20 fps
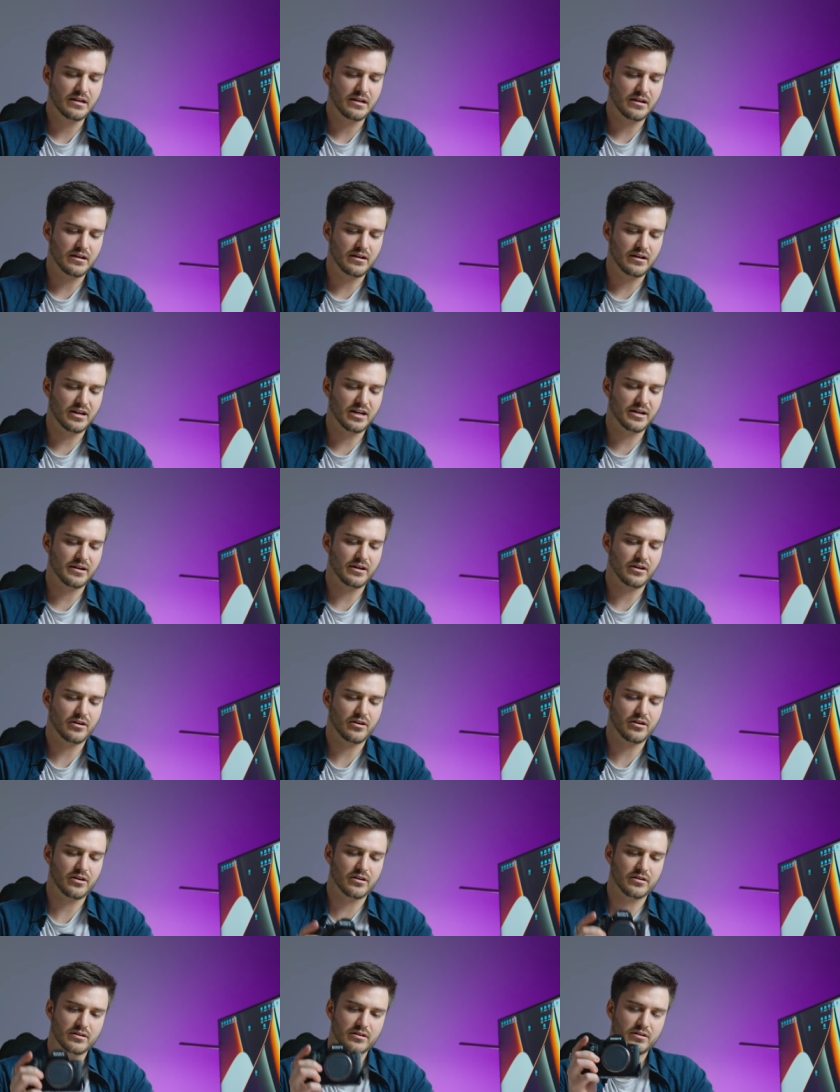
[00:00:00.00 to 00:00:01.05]
uh,
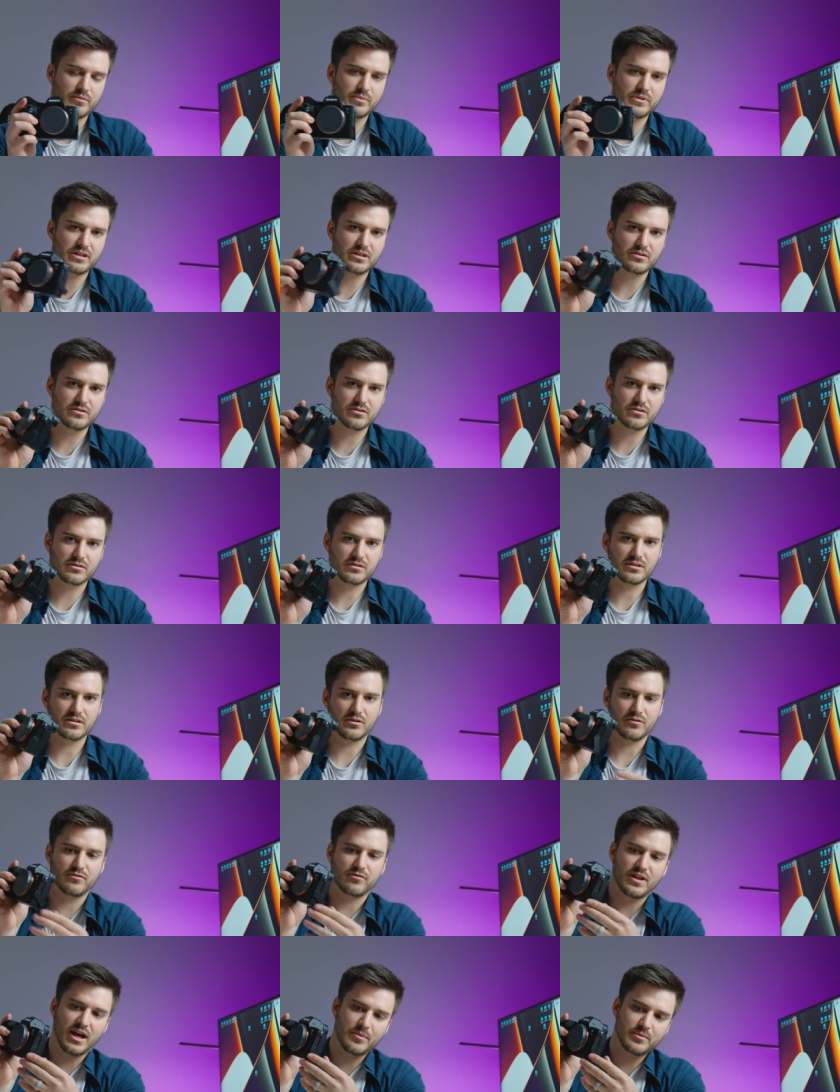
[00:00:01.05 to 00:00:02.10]
are going to be your little
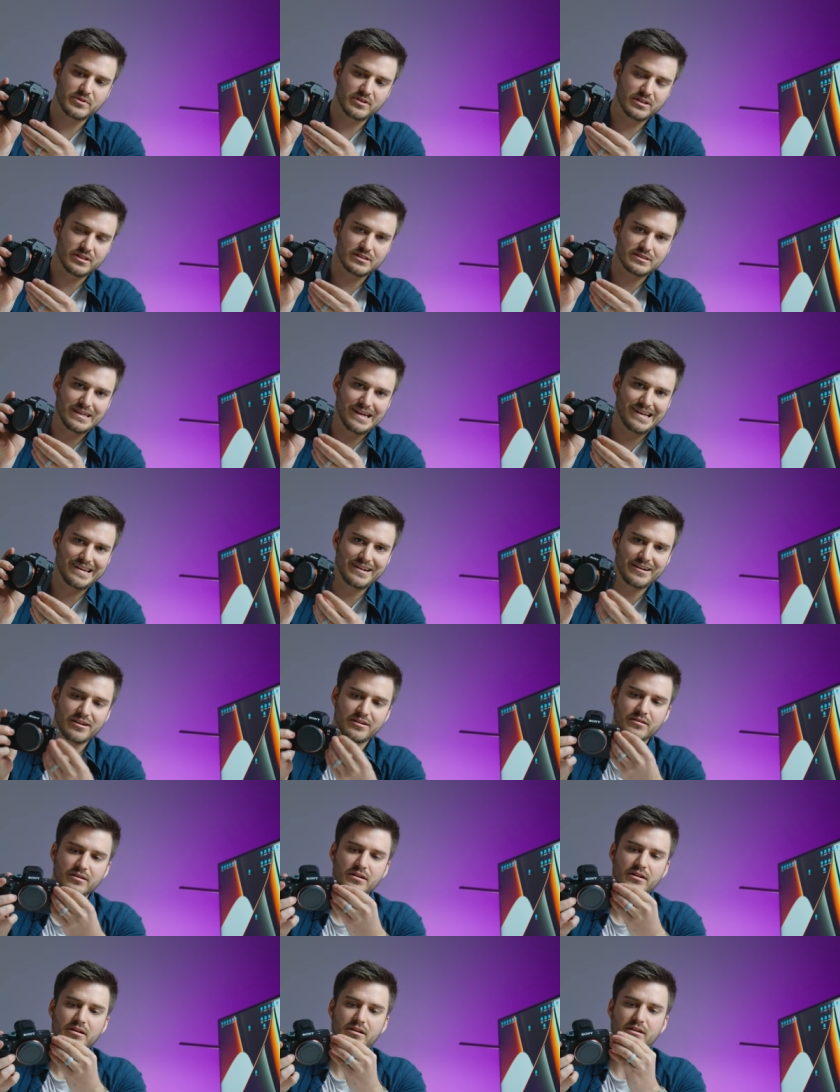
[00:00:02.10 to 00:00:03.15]
flaps on the side
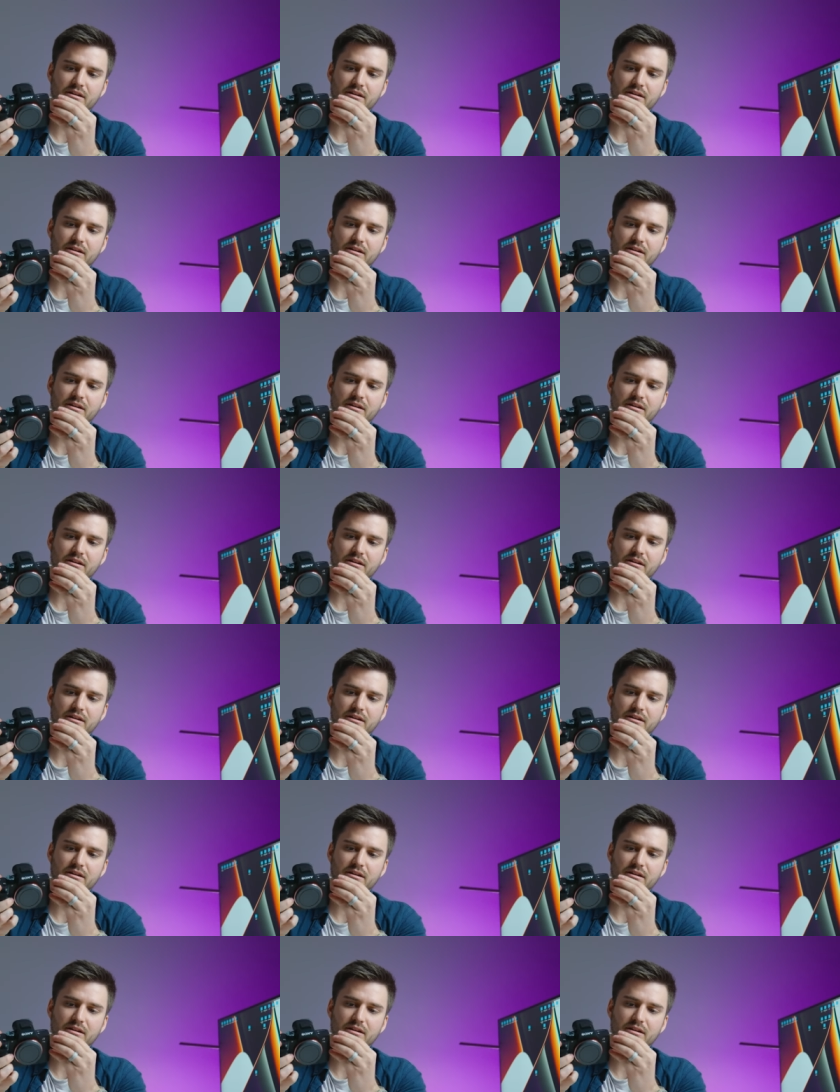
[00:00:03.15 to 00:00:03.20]
here.